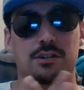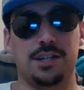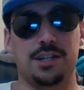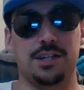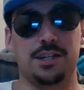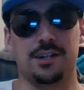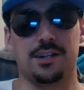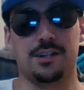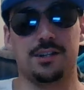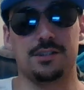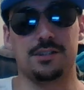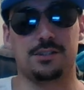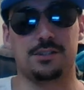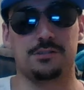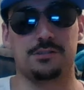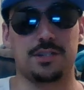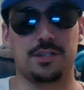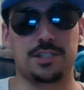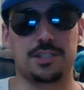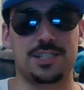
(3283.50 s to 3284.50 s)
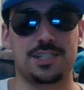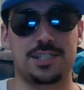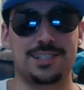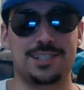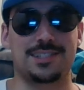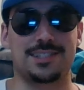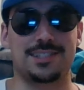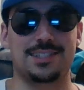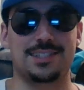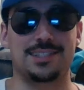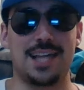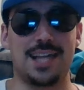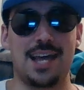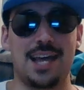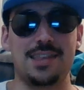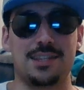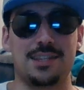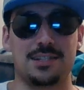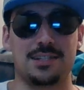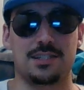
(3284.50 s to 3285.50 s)
here to what she
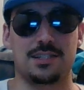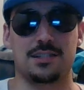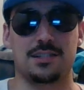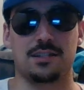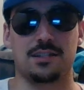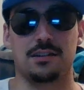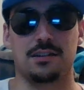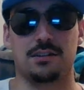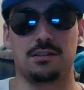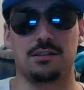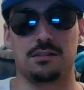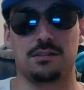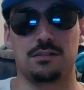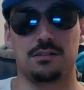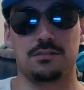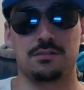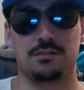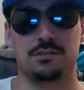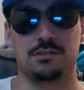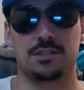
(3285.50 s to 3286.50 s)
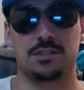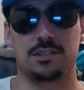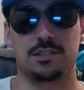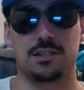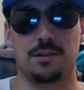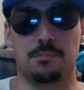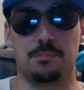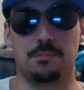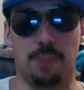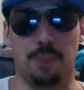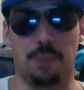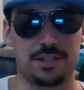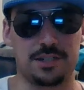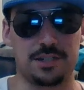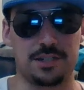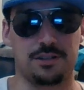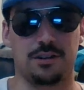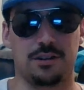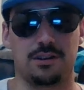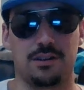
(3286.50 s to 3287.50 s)
said that she's going to do, She's going to
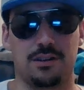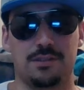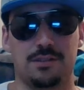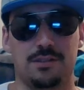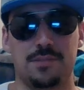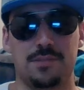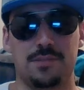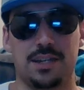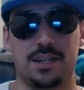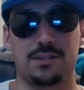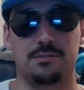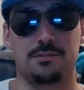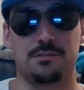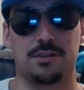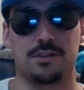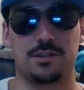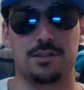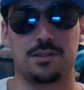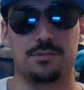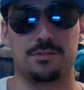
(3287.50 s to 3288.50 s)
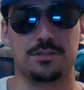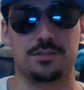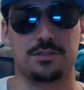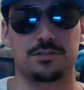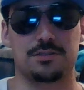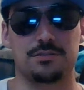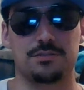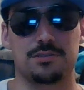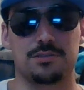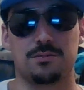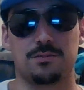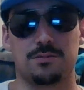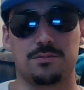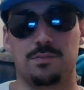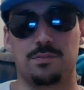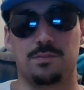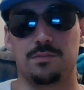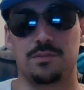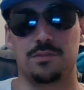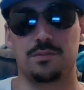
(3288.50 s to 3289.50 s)
punish her and make it one of the most gruesome,
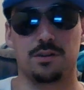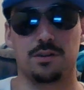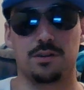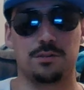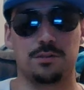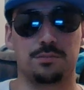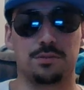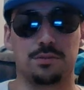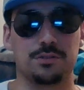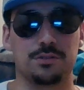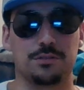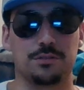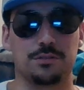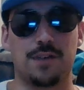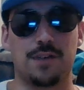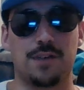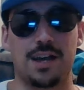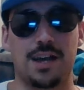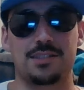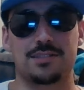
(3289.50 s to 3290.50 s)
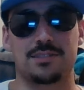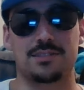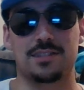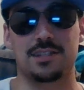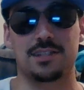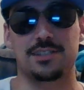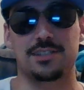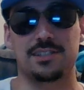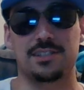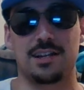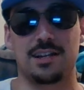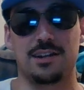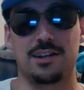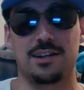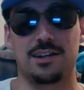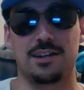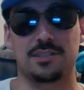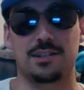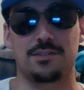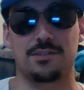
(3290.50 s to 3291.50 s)
brutal fights that
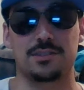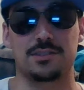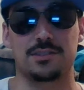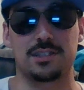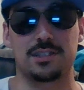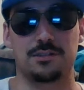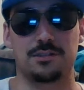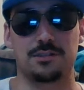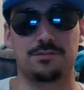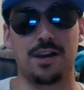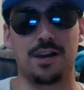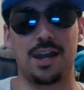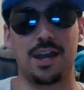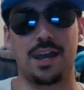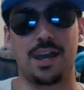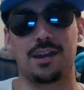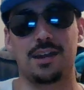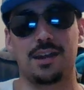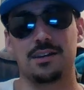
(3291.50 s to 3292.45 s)
anyone's ever seen her fight.